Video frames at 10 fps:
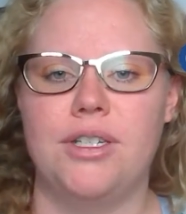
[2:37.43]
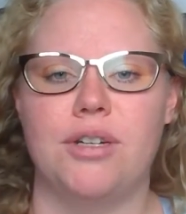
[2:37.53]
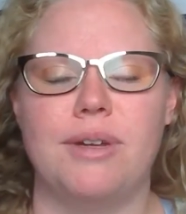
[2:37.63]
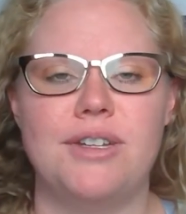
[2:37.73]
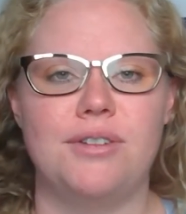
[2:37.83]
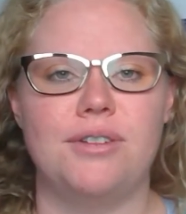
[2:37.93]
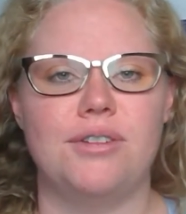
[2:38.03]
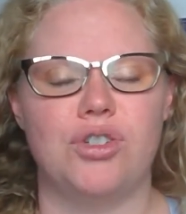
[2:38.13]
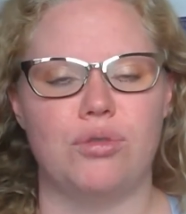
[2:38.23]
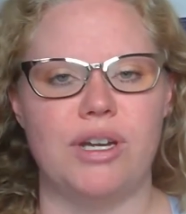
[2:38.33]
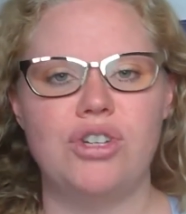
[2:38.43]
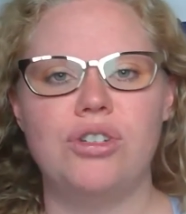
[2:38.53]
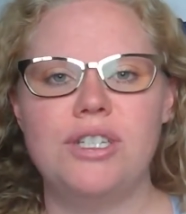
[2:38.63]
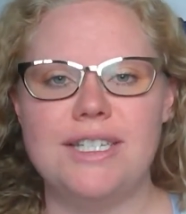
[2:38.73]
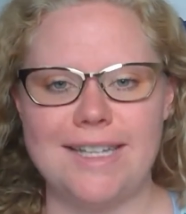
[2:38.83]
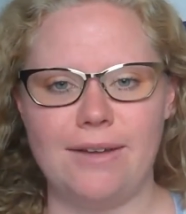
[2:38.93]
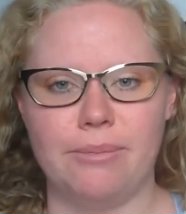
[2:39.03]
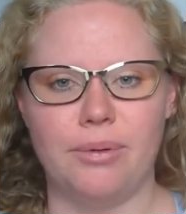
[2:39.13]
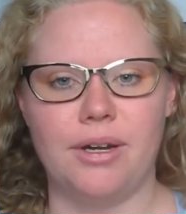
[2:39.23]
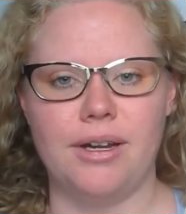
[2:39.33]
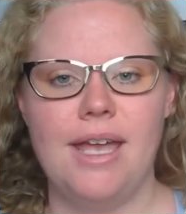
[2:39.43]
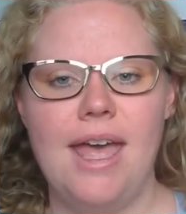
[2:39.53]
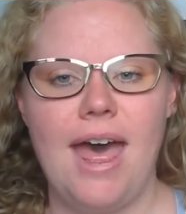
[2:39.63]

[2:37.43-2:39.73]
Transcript: torrential downpour.